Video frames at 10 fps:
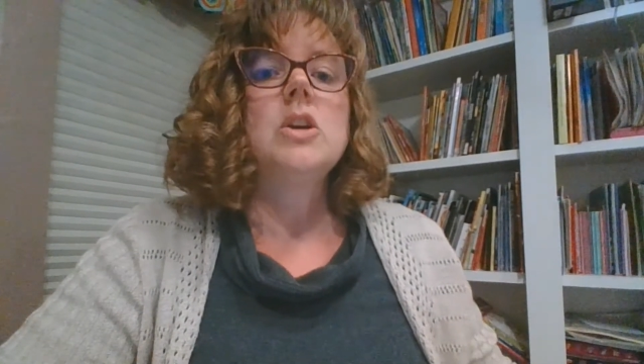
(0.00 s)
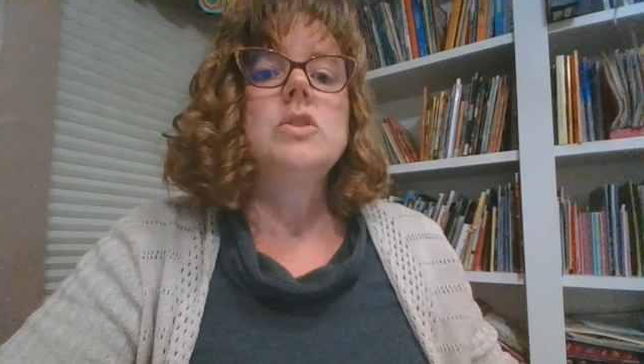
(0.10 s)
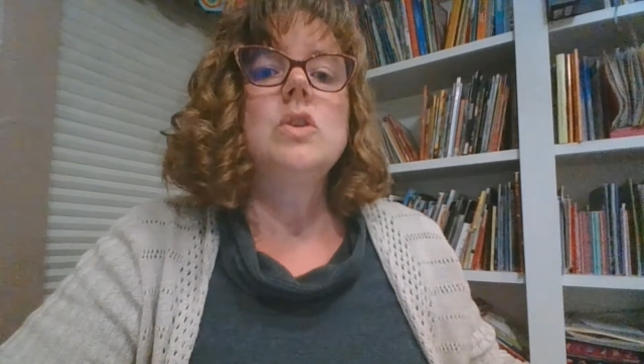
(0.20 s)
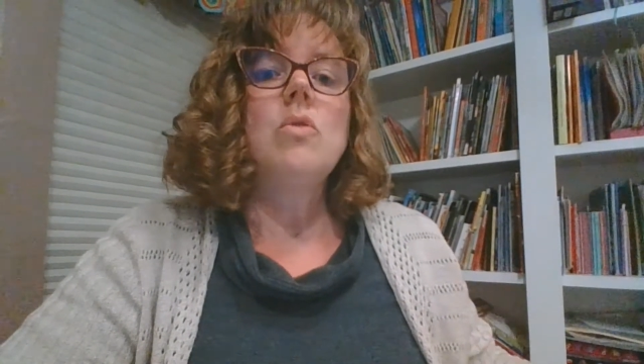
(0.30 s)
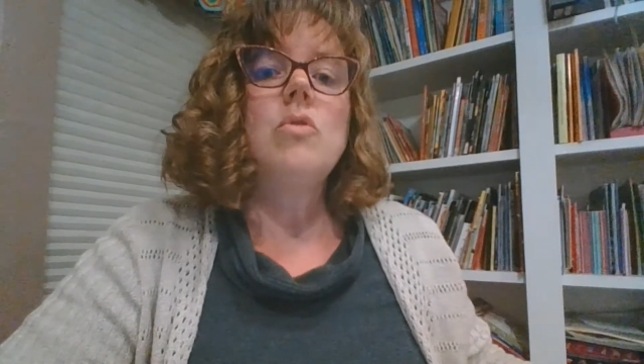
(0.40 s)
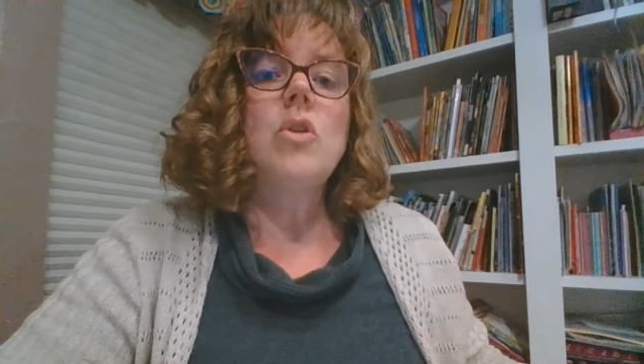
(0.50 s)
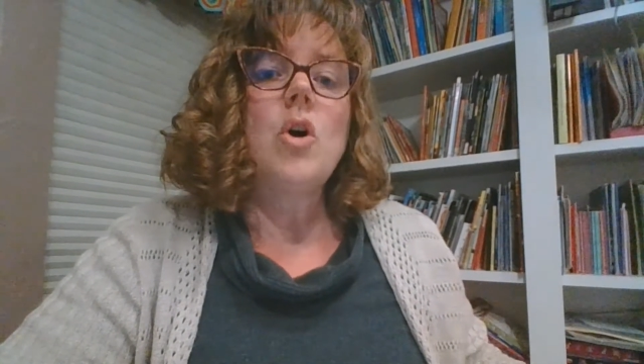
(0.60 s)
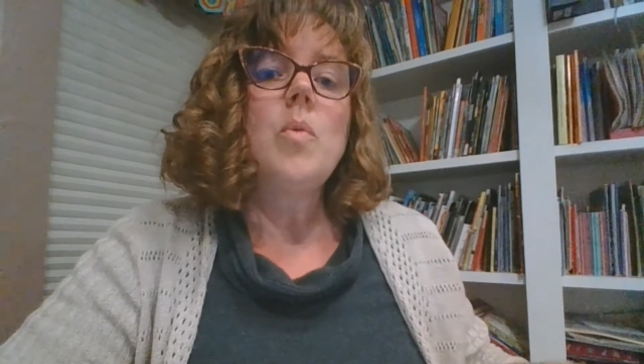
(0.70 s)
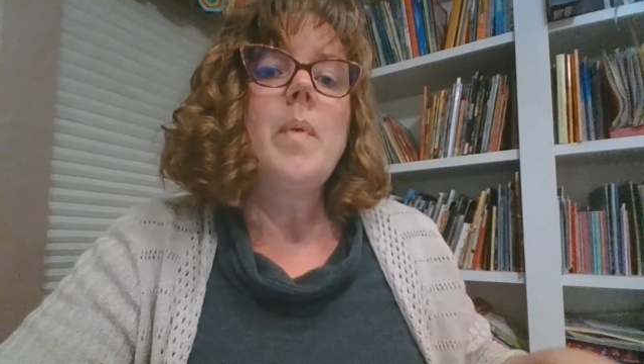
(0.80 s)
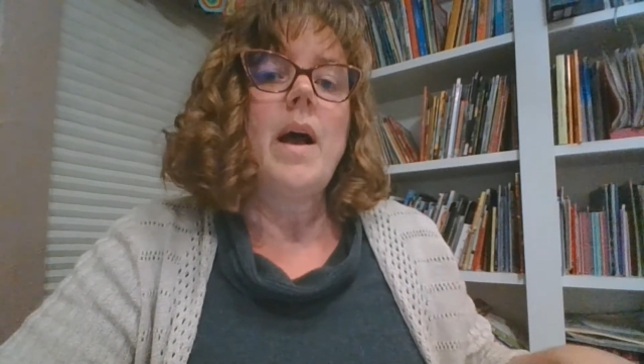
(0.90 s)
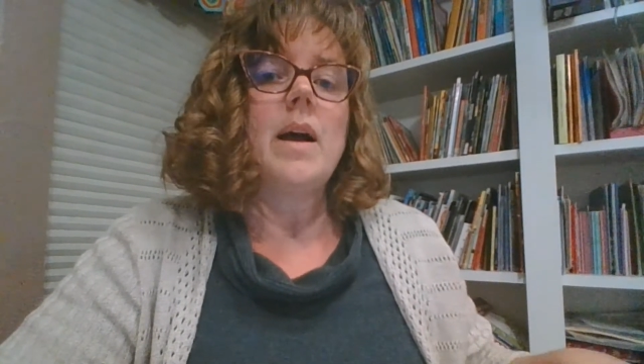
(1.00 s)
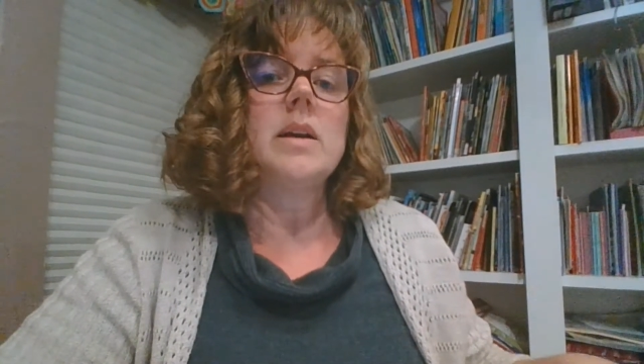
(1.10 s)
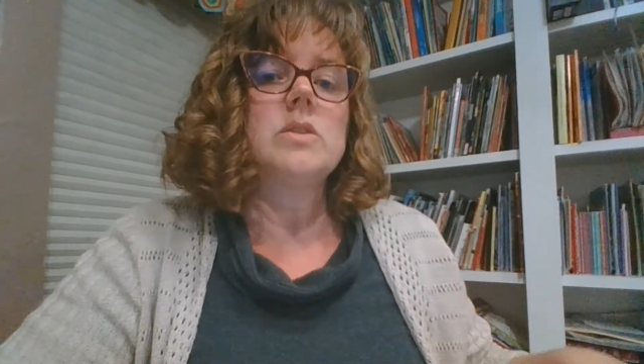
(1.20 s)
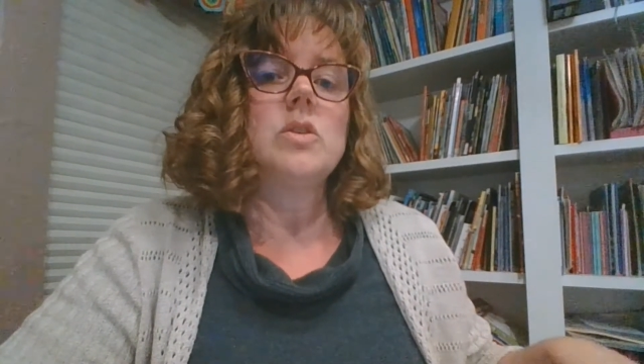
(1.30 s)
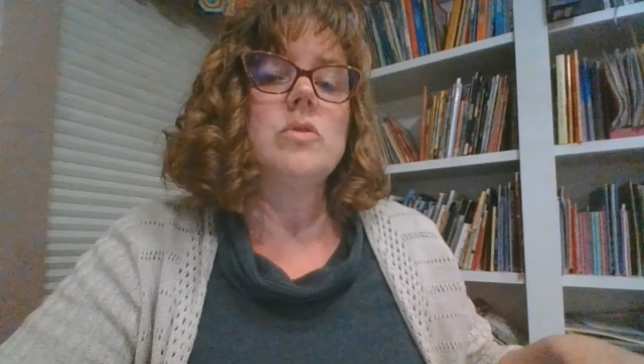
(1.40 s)
So go
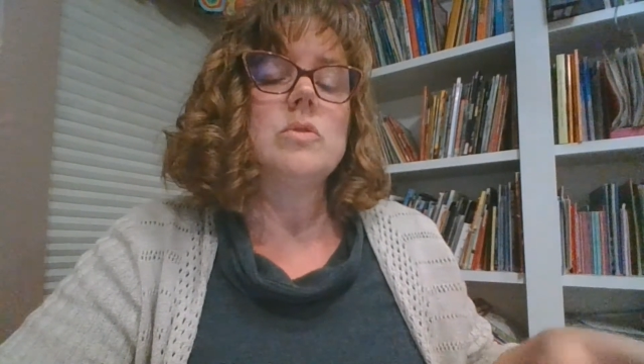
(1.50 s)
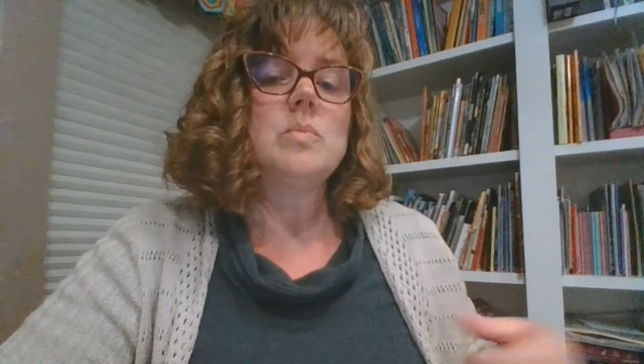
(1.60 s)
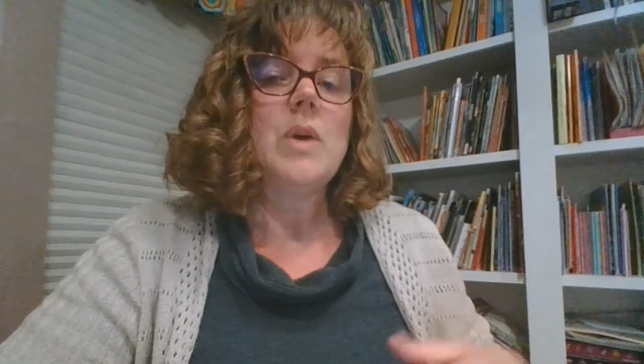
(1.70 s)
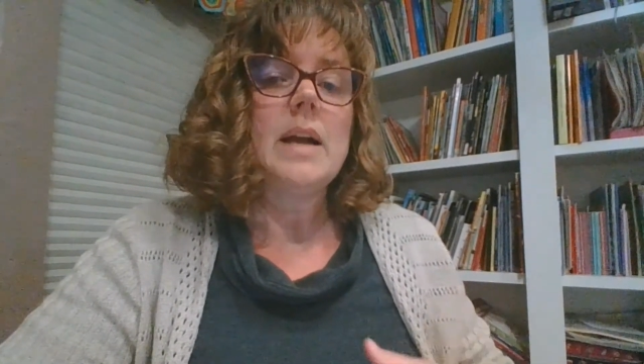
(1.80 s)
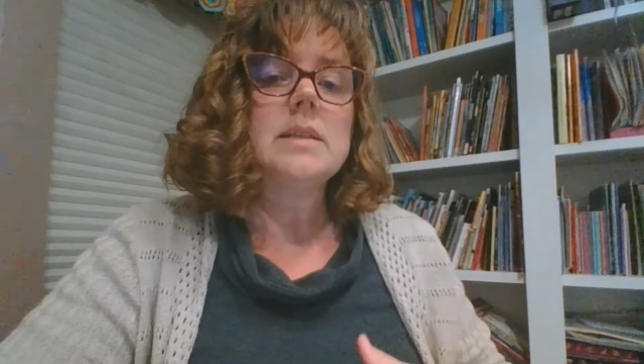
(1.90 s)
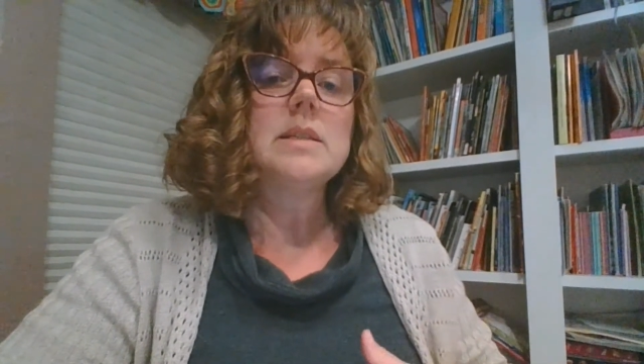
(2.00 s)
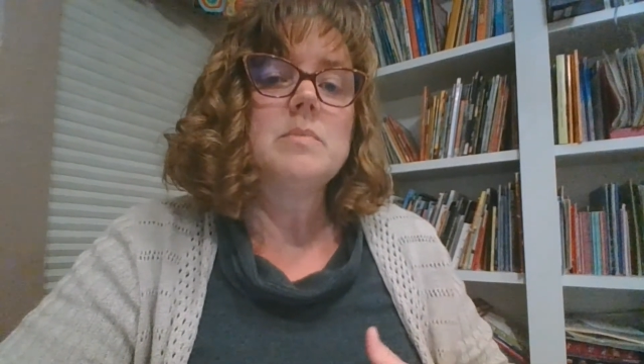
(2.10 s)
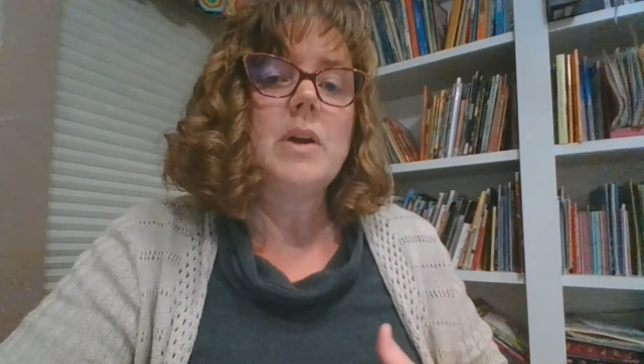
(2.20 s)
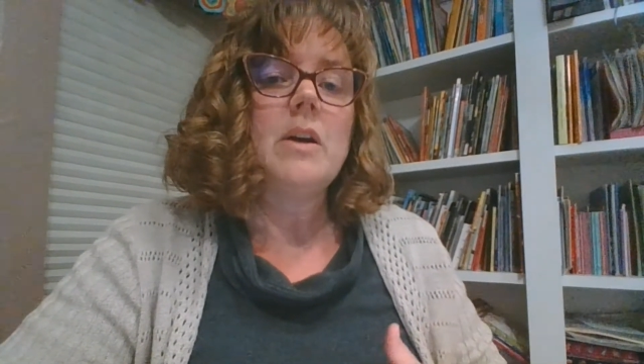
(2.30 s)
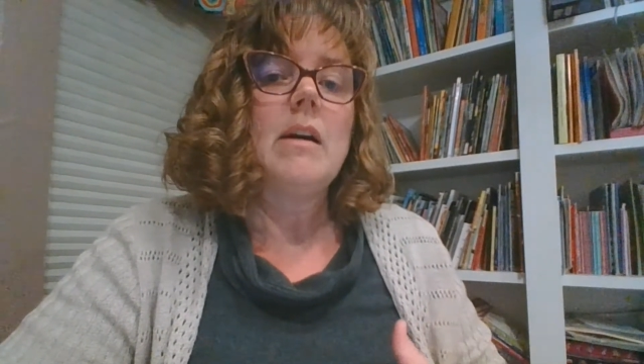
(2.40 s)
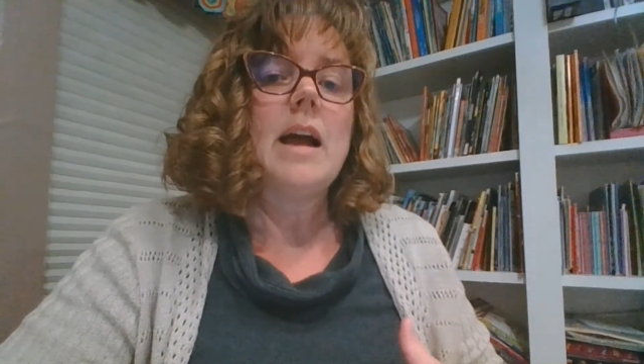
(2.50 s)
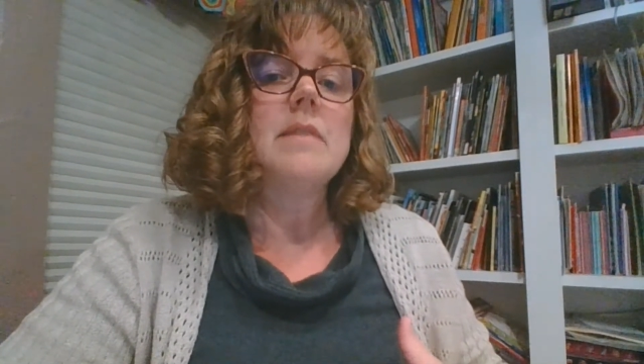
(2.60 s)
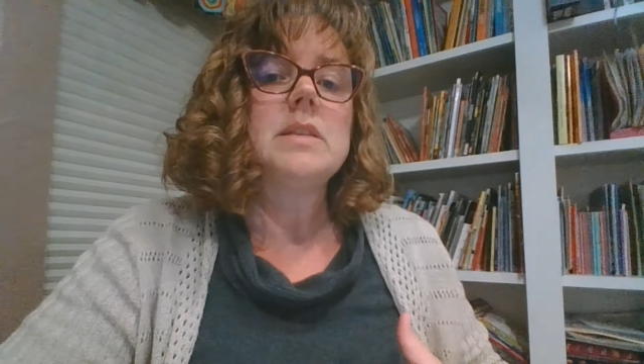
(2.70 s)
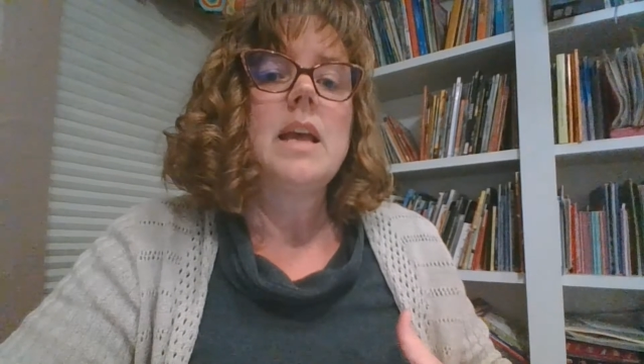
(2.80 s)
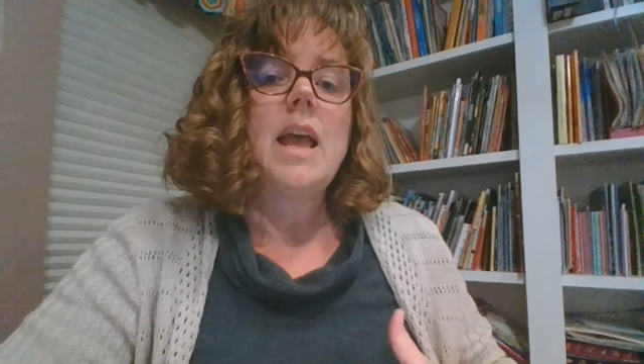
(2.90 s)
back to those practice paragraphs